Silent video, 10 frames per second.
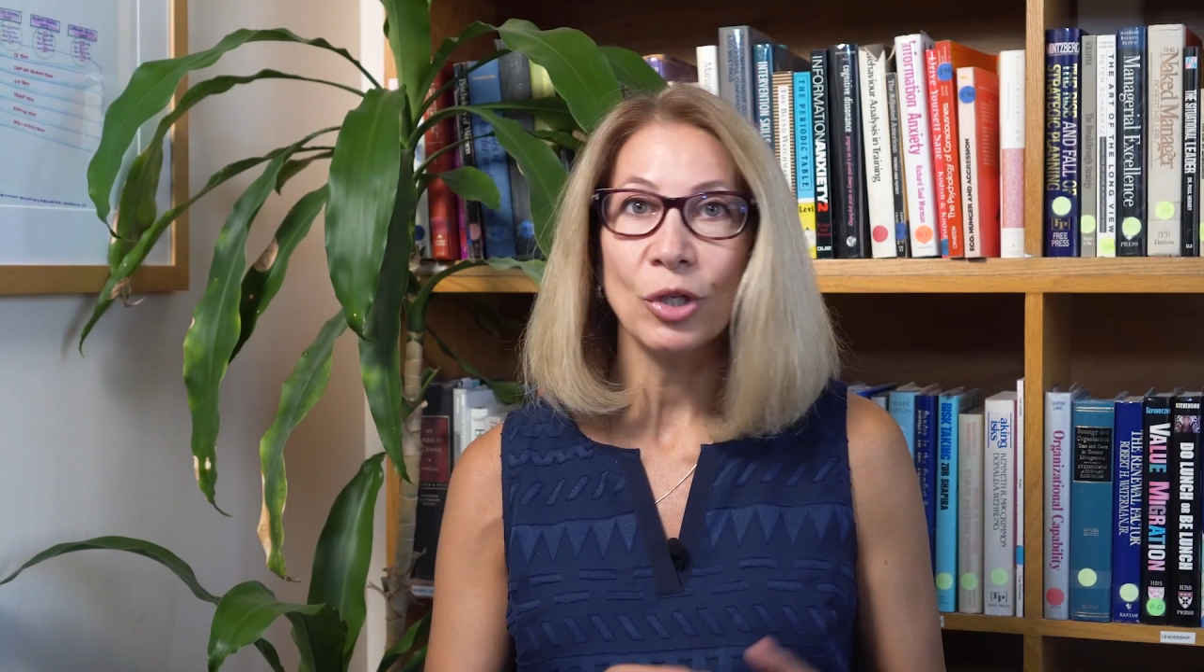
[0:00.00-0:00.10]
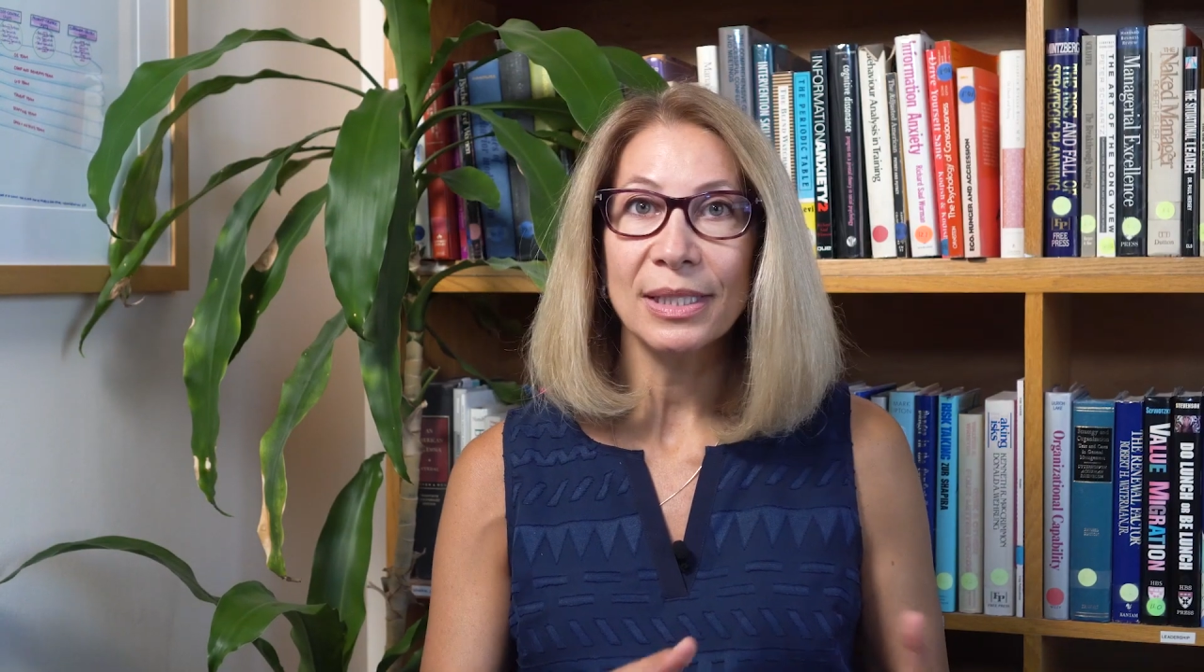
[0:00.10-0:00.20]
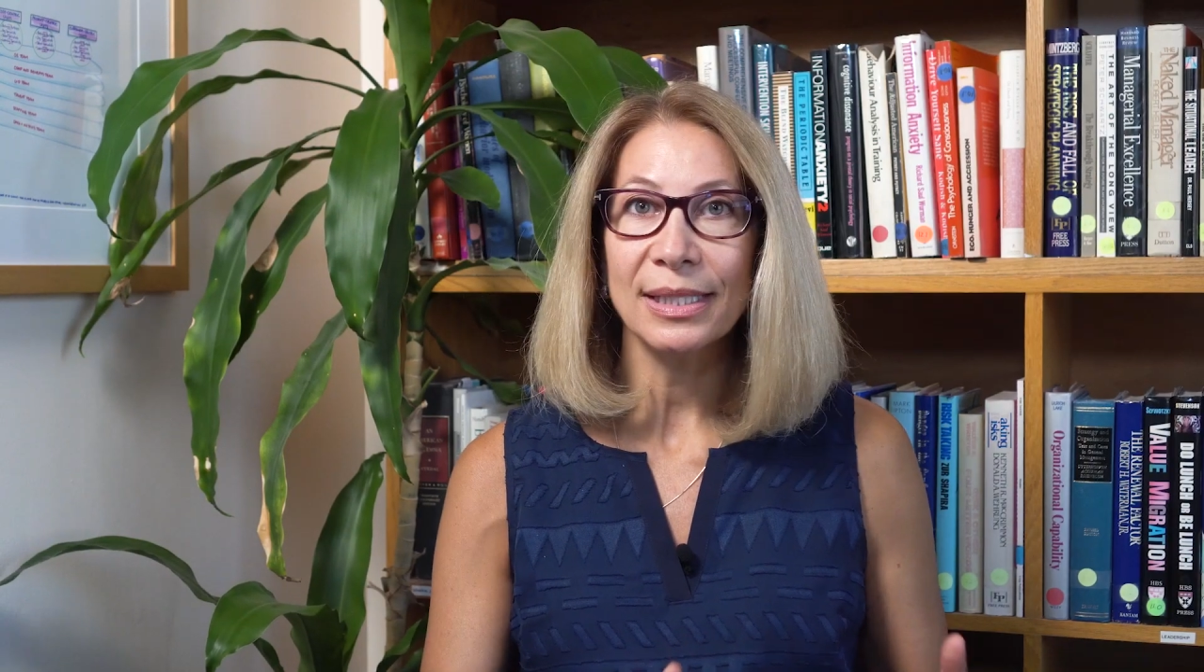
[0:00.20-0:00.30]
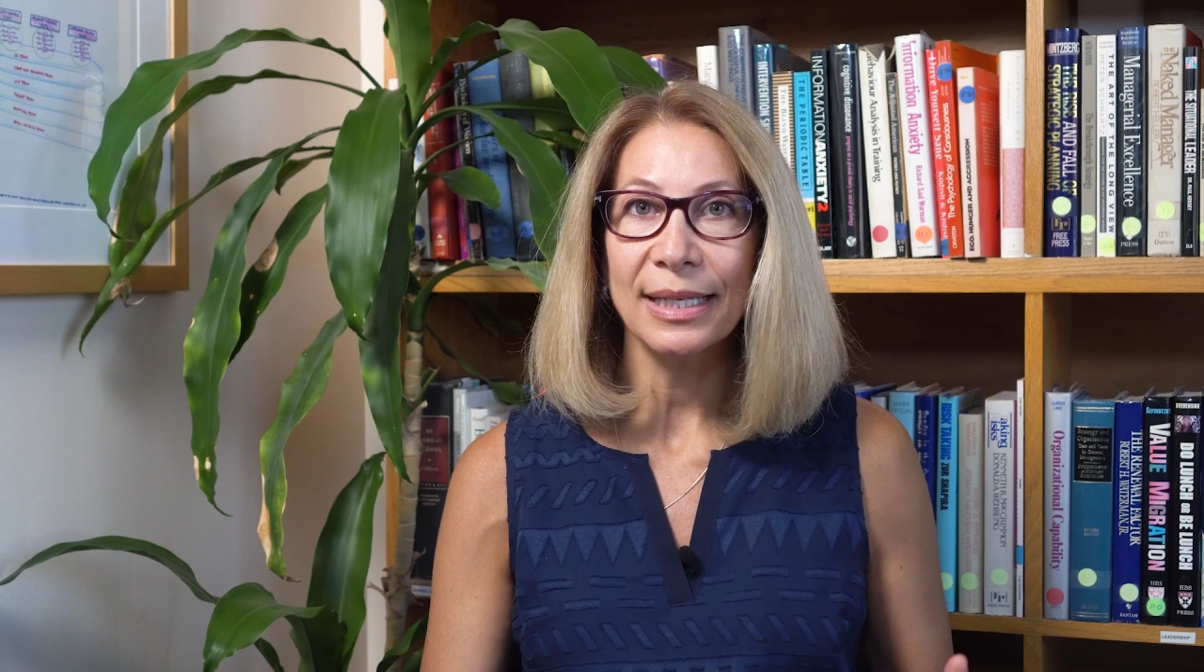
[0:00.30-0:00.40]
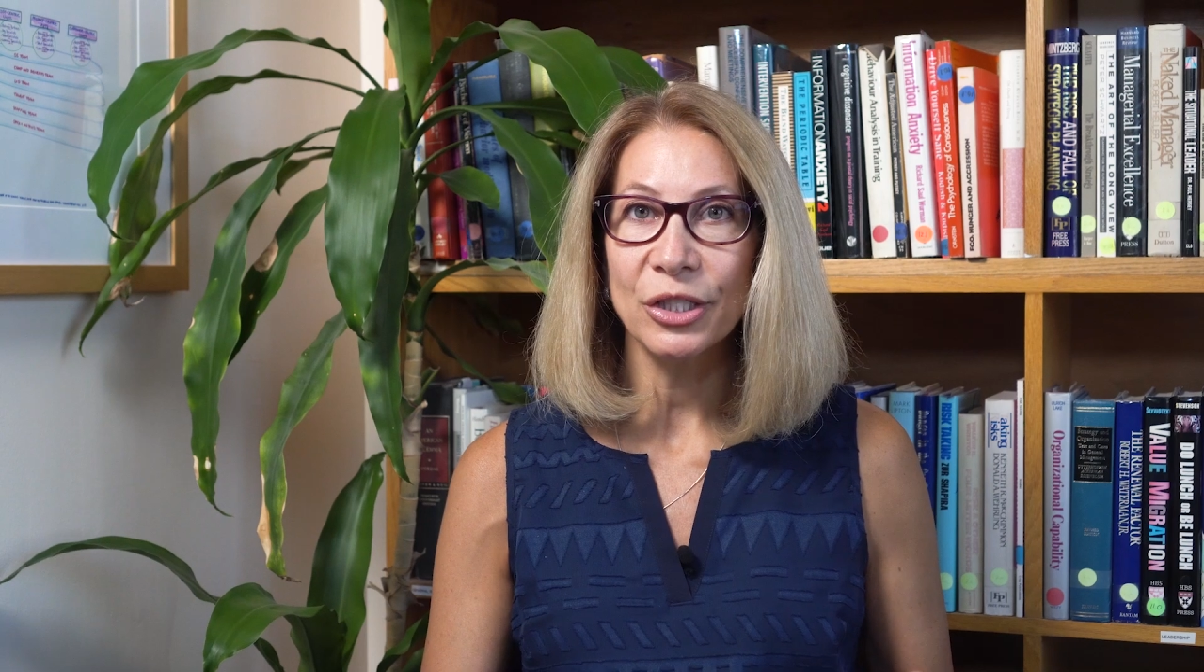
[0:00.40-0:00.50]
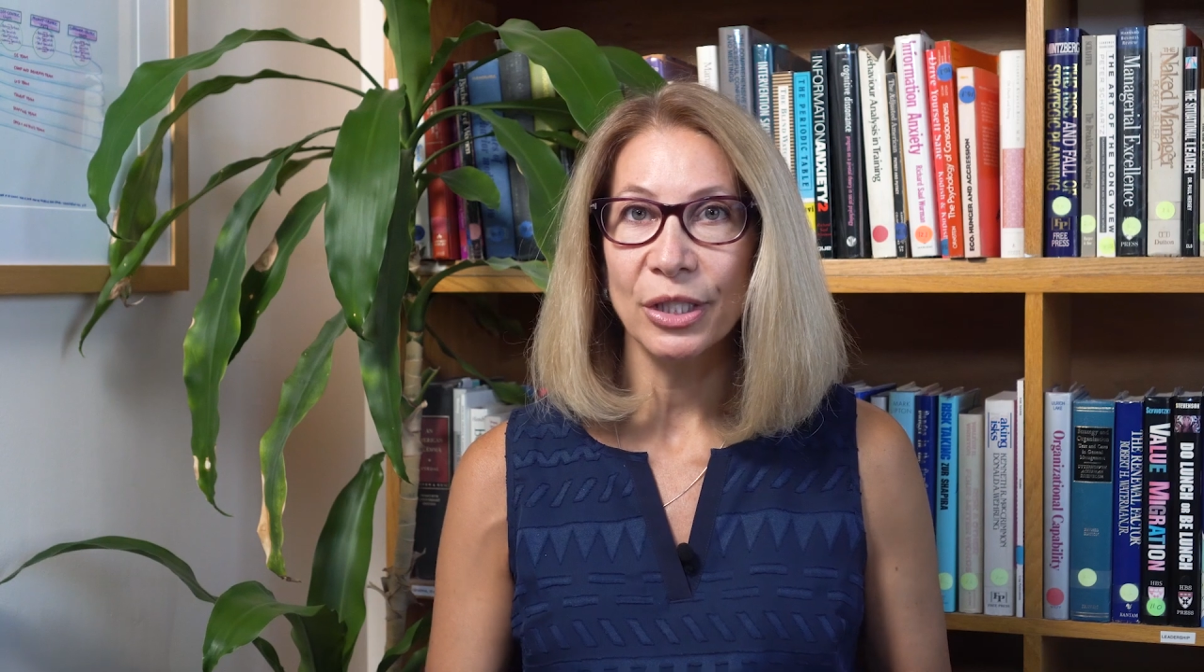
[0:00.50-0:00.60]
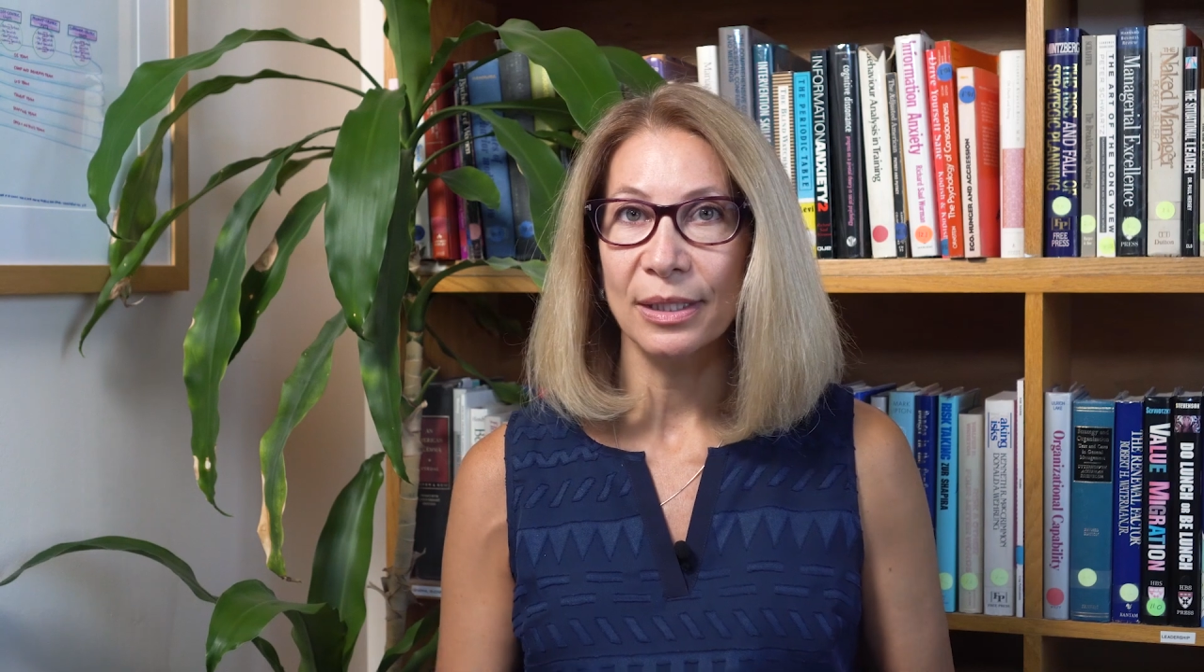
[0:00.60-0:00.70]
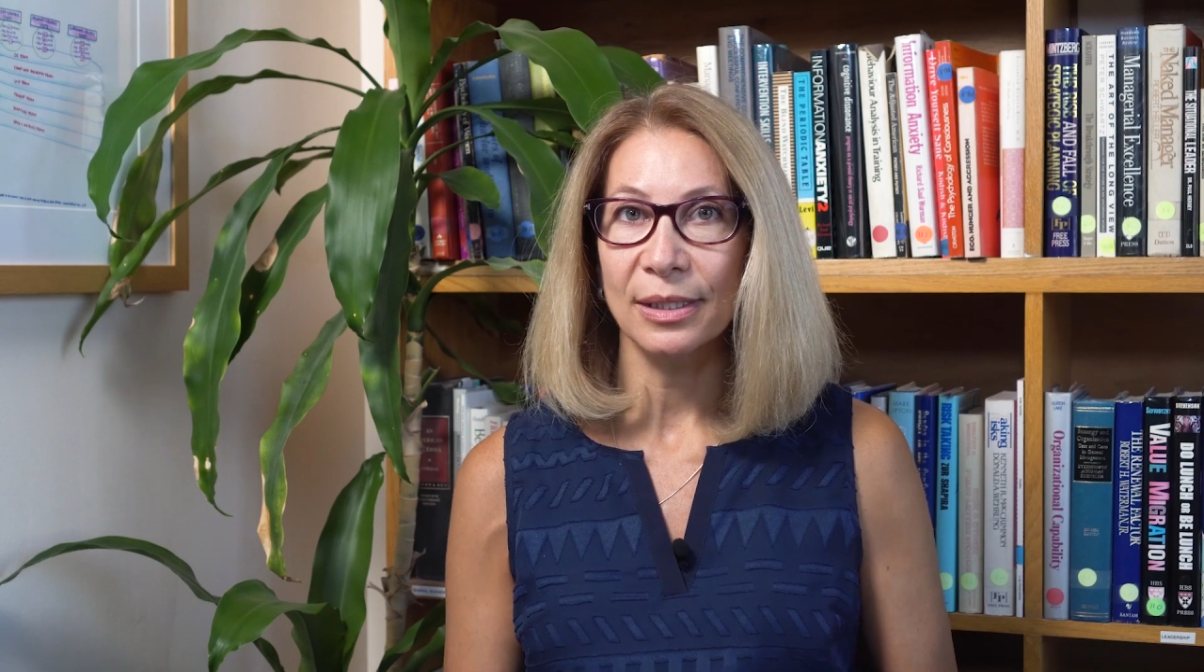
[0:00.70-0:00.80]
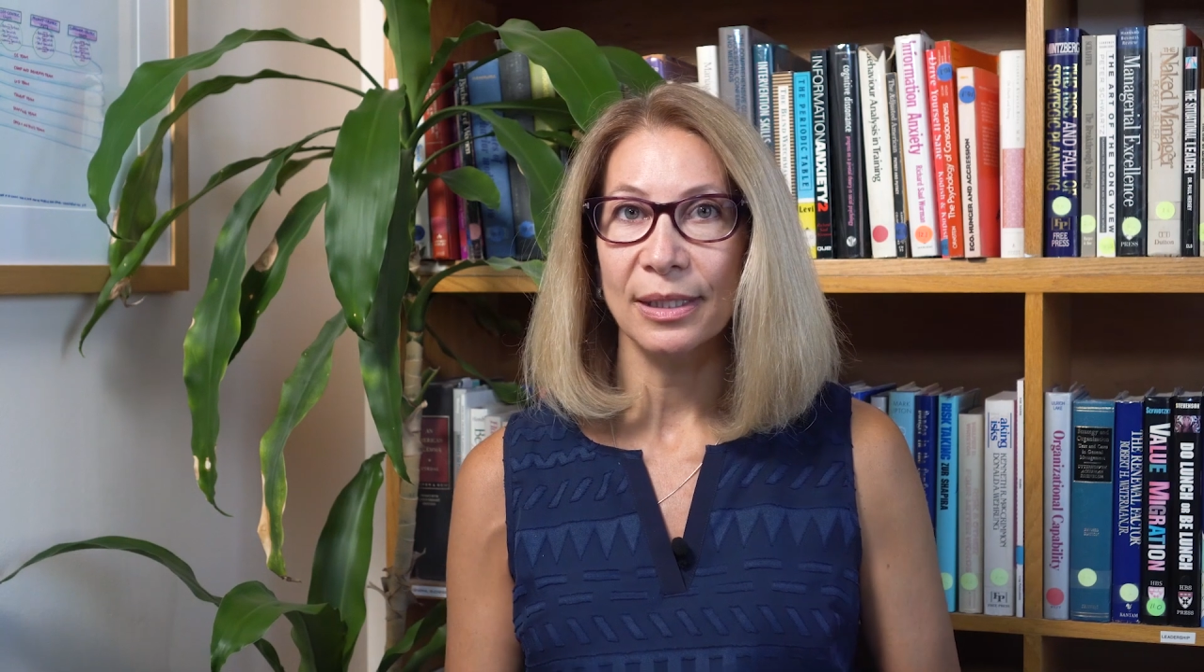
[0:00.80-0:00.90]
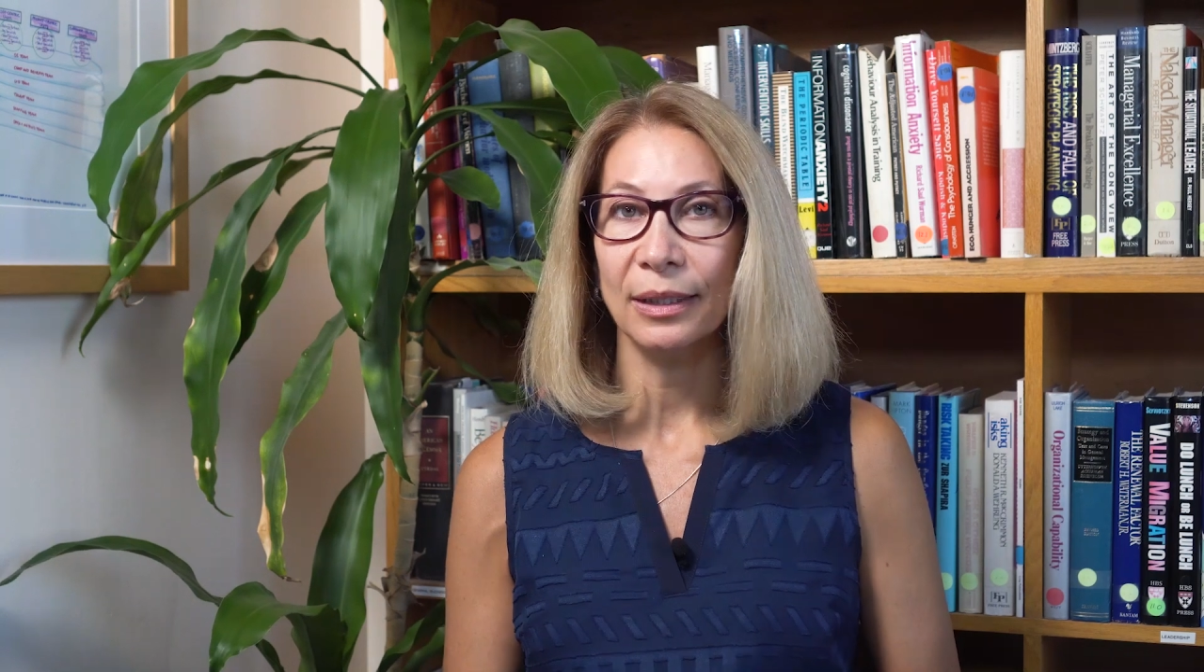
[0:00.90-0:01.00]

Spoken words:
translations